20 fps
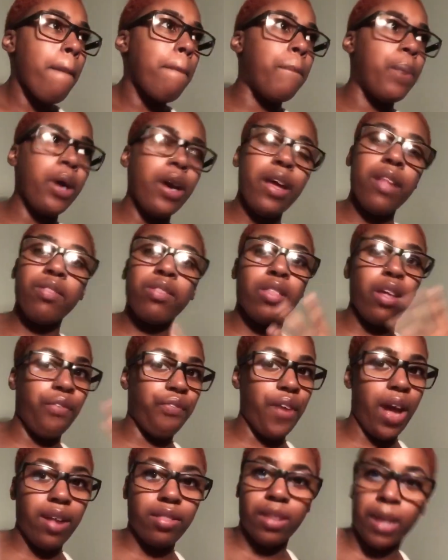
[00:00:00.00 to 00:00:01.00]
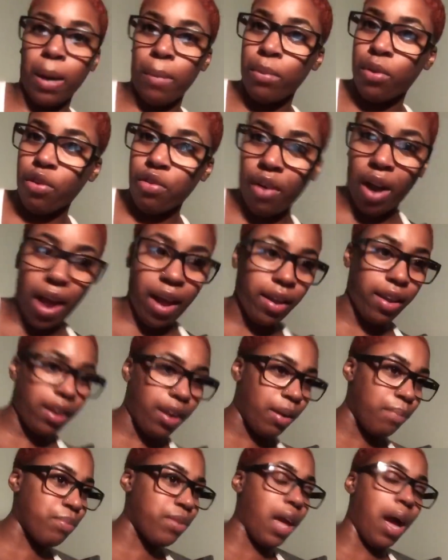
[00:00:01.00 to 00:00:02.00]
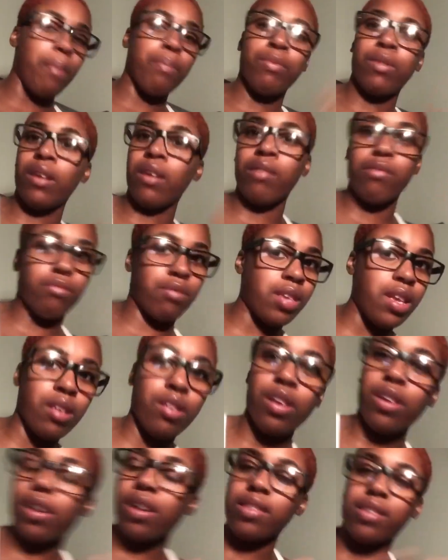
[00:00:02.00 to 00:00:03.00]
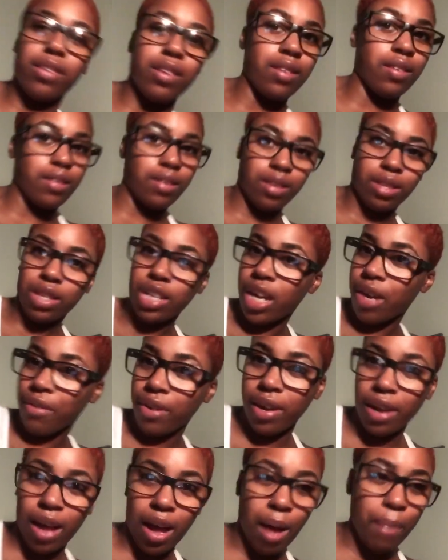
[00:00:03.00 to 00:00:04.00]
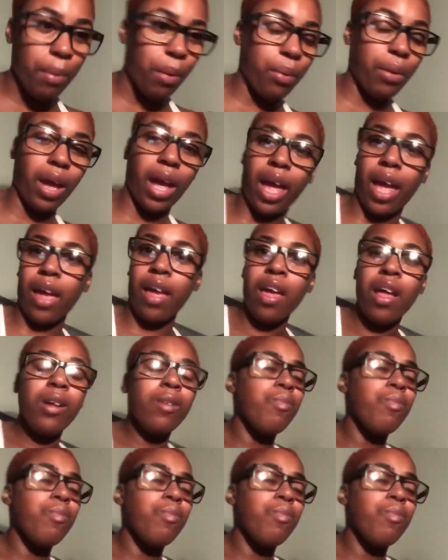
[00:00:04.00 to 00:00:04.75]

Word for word: But the fact that I'm crying, I'm, I'm, your good sister's tearing up, okay?